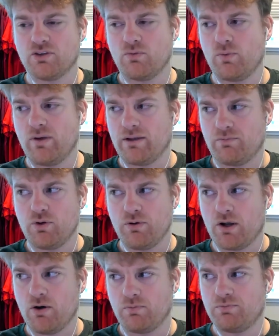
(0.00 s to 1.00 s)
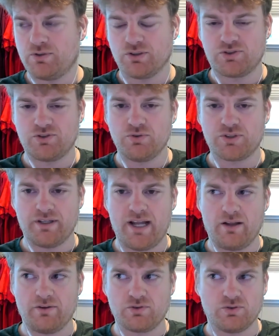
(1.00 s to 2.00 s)
are like you can go just suture
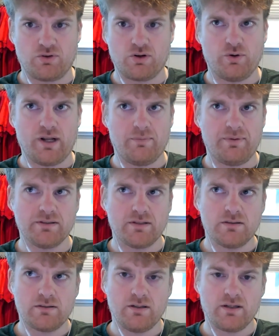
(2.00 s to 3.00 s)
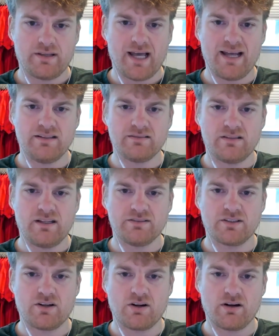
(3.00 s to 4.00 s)
now. Those schools are all going out of business. You know, like that is
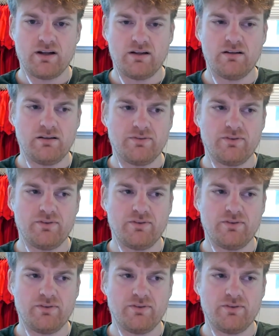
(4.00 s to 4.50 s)
the current. If